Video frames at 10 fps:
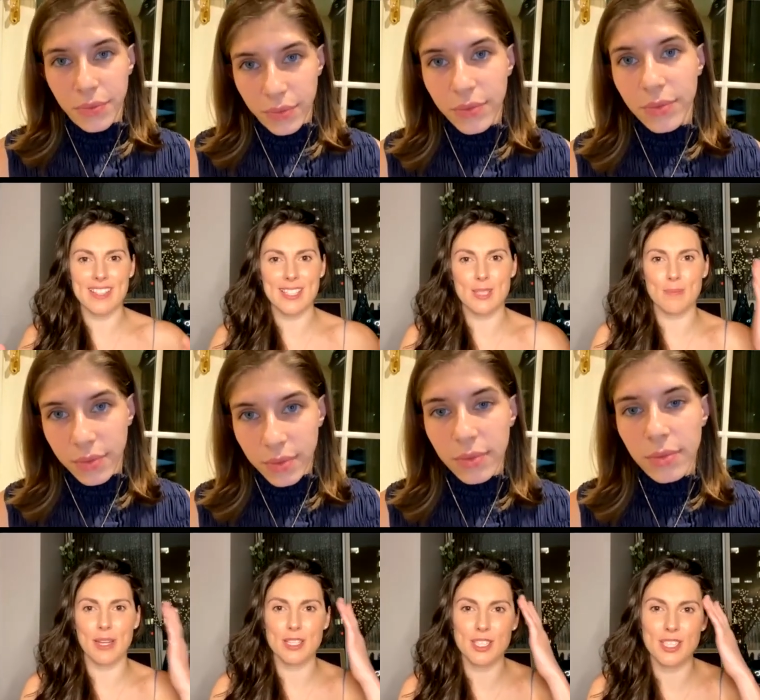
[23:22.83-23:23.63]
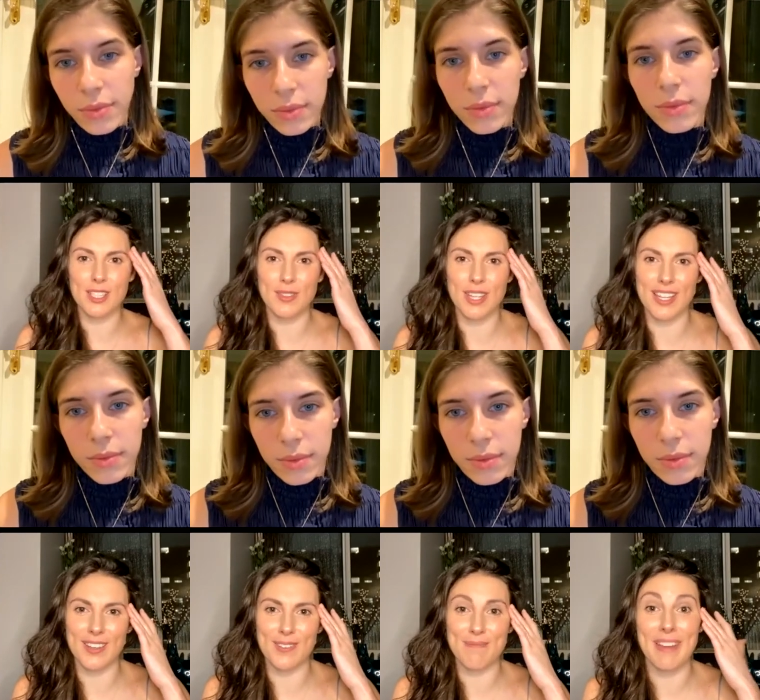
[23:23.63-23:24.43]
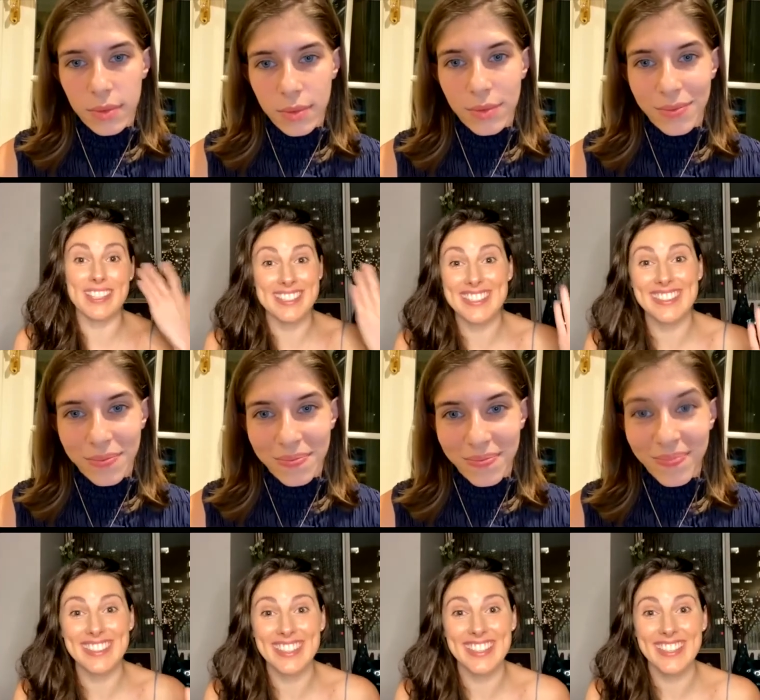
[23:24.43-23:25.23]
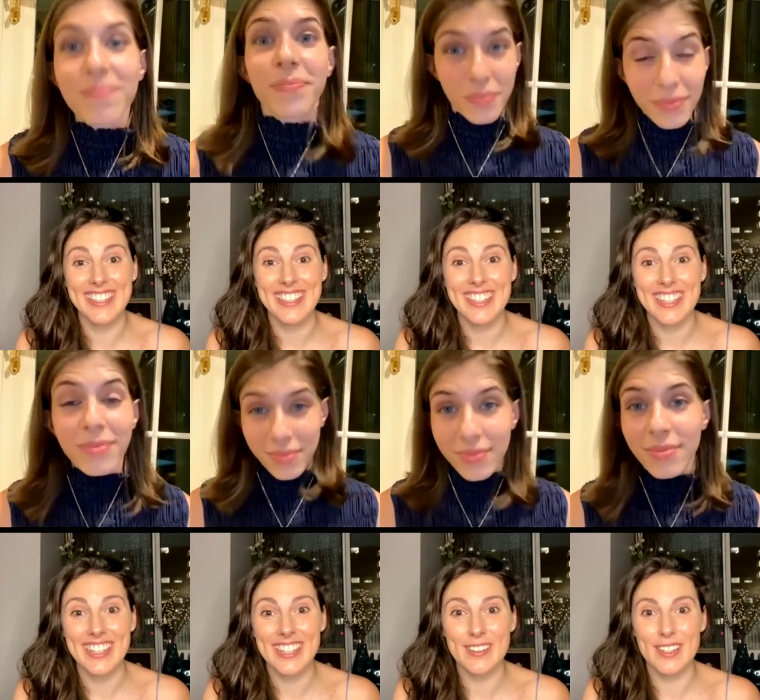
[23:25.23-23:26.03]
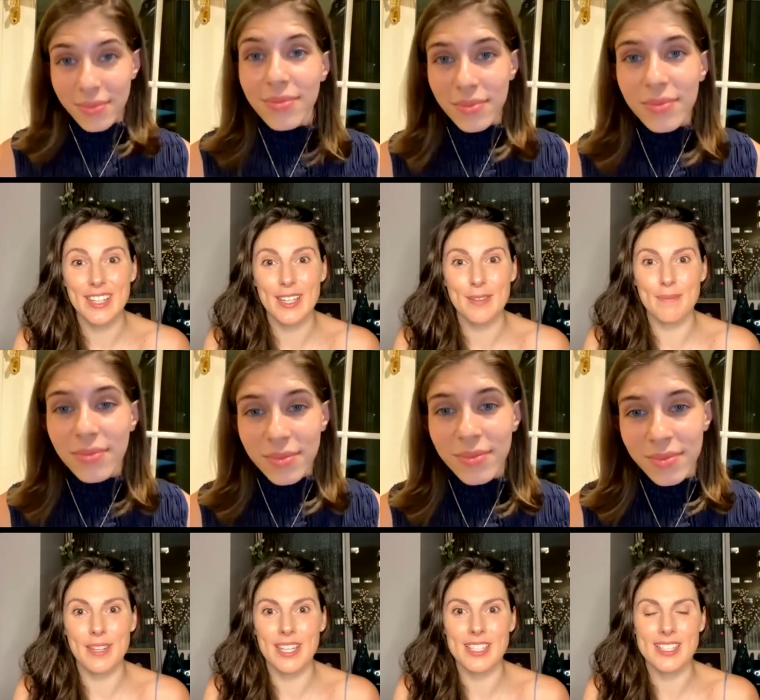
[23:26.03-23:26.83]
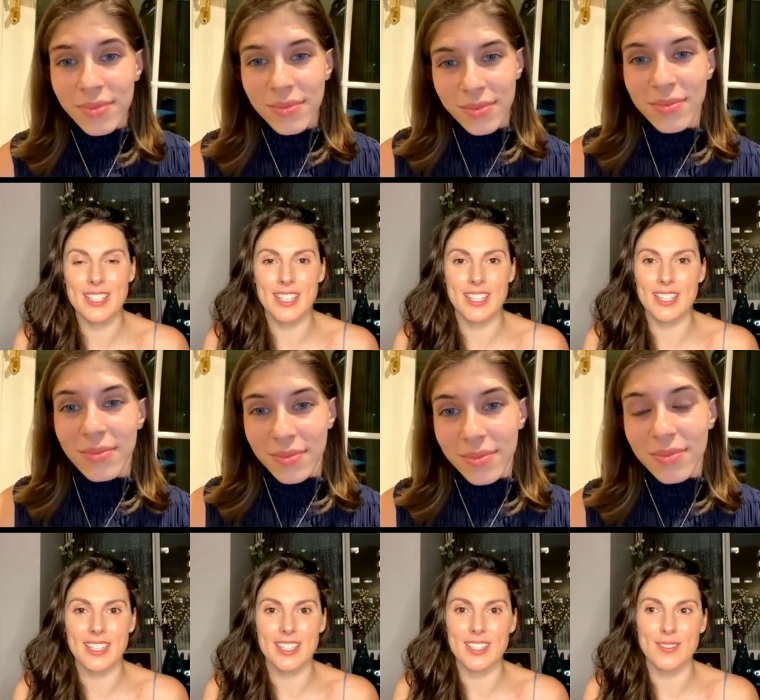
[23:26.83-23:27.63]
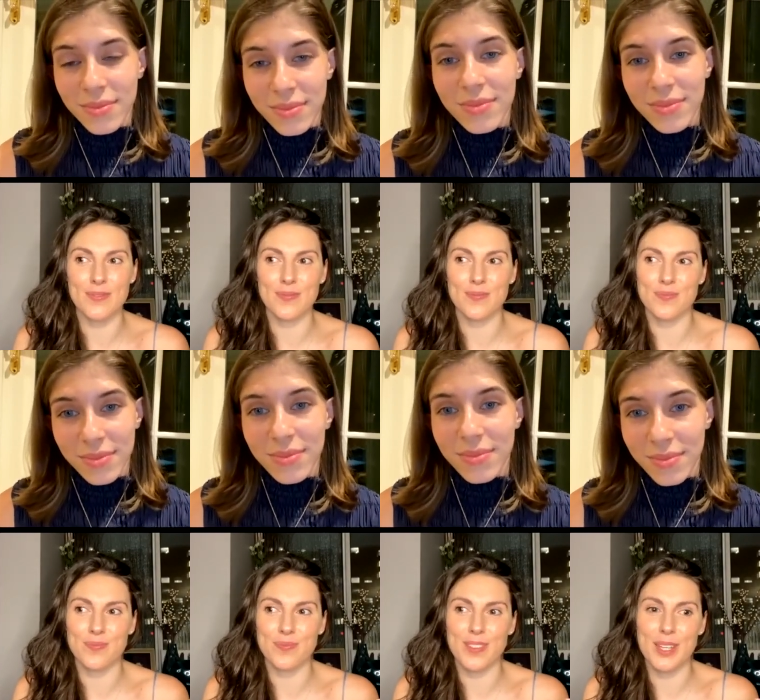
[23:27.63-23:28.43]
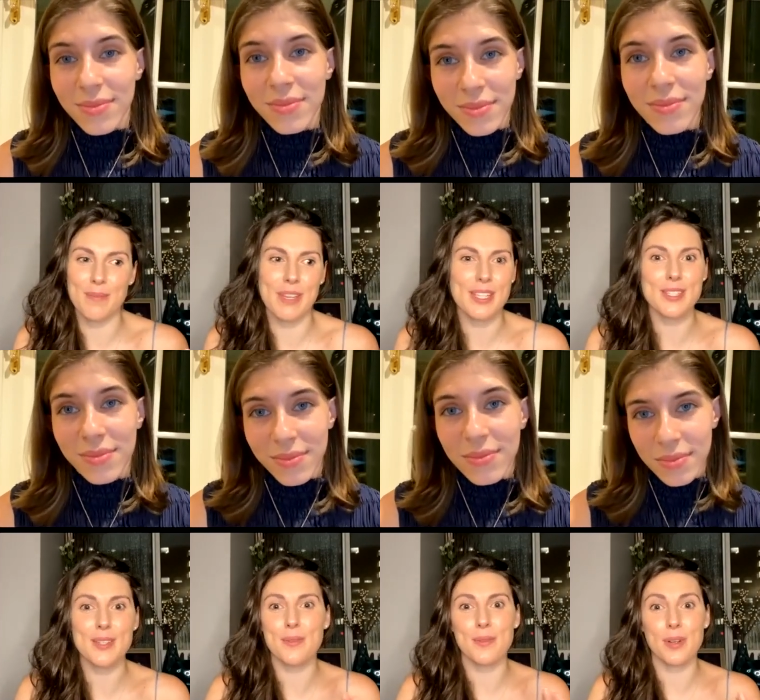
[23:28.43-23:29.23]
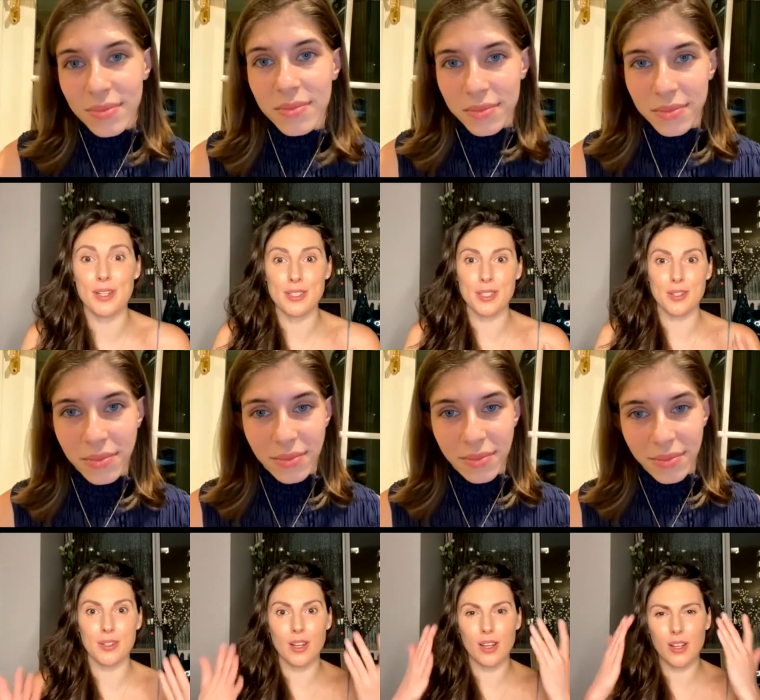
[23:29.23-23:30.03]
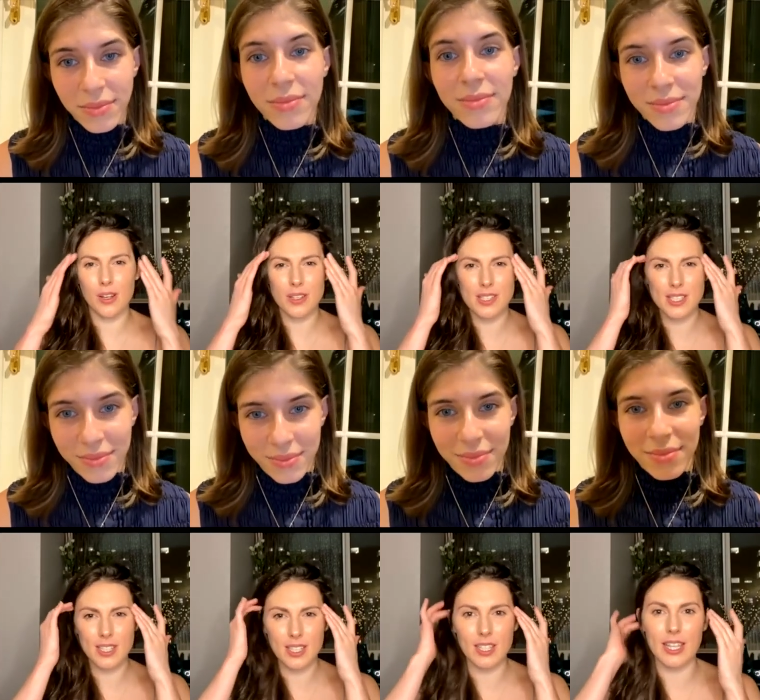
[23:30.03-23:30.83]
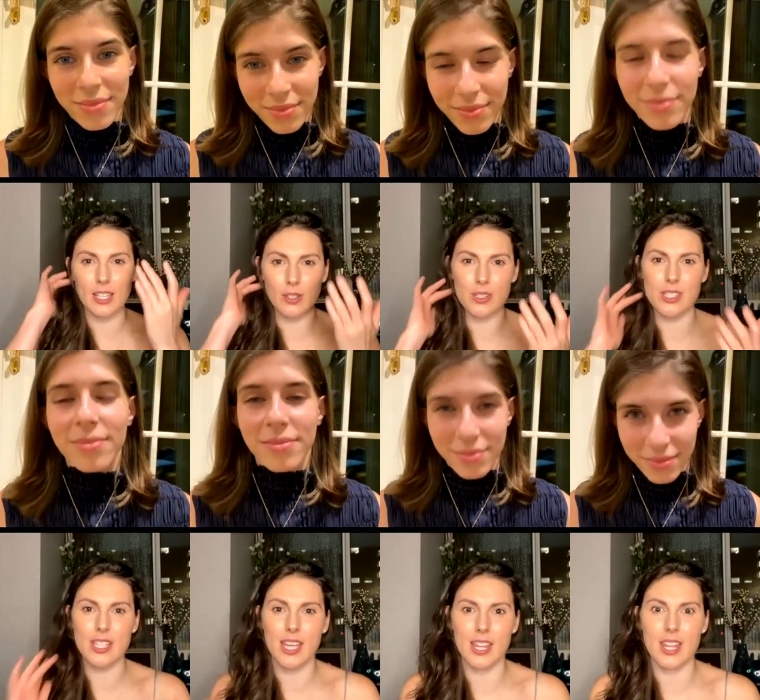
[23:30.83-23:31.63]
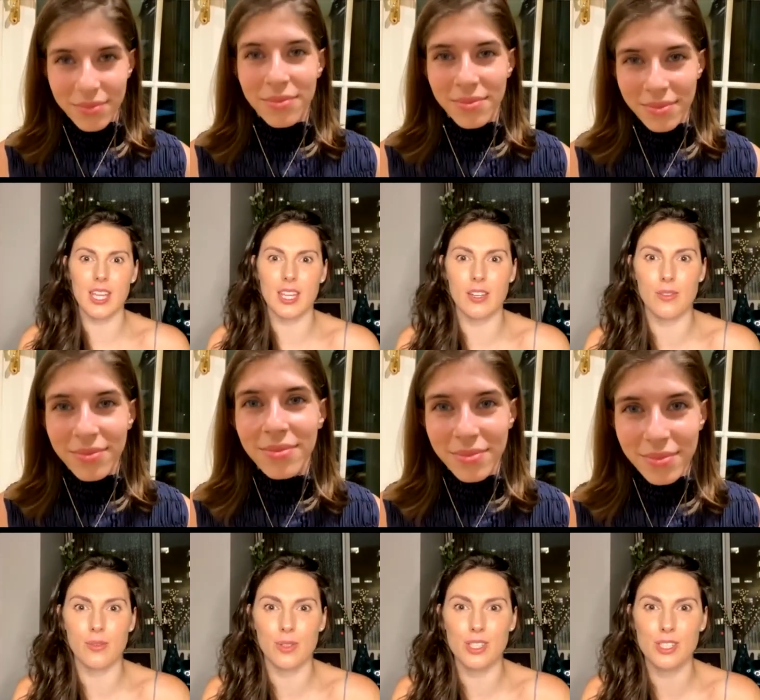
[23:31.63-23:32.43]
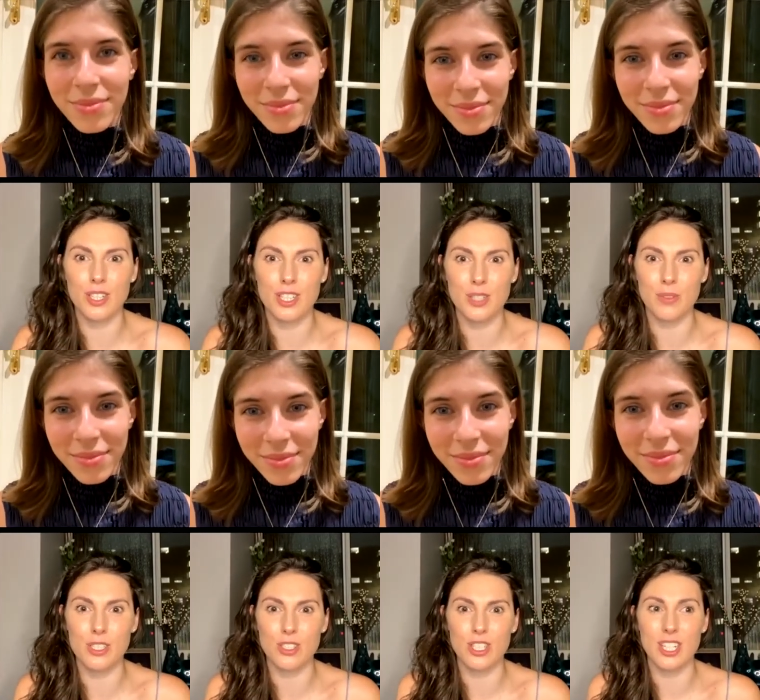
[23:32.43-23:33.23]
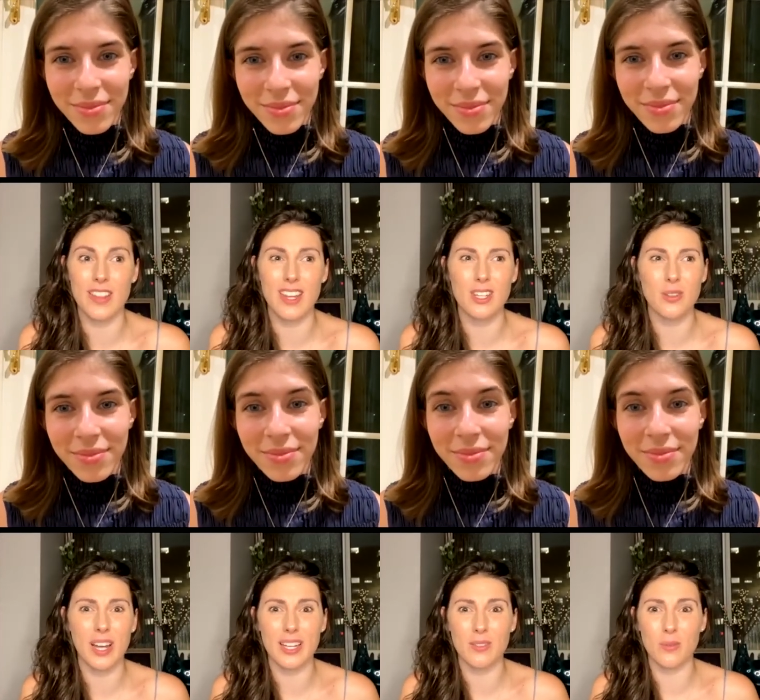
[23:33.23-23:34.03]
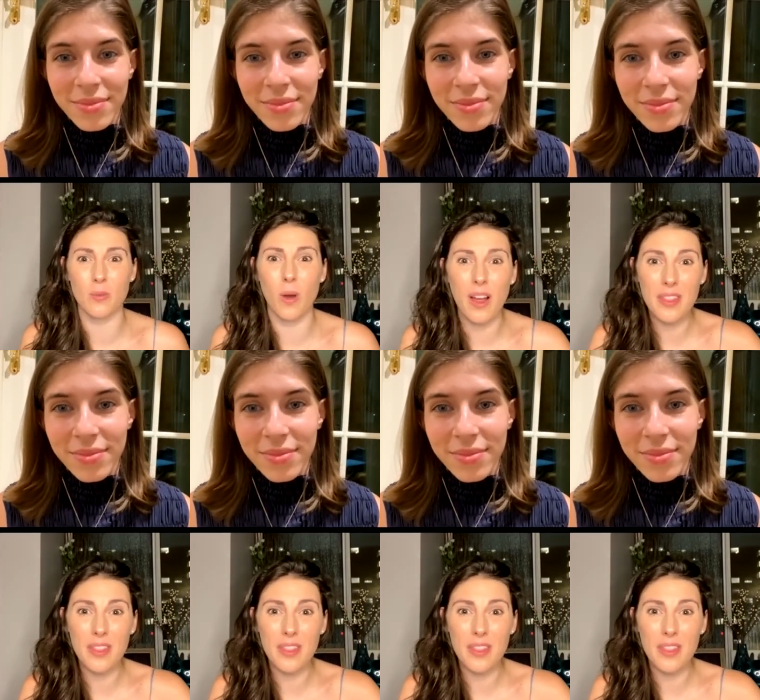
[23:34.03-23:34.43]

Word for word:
Speaker 1: especially mentally, mm. it, it makes it, it makes it work. So you're not constantly, like you're saying, think of restriction, restriction, and then you kind of want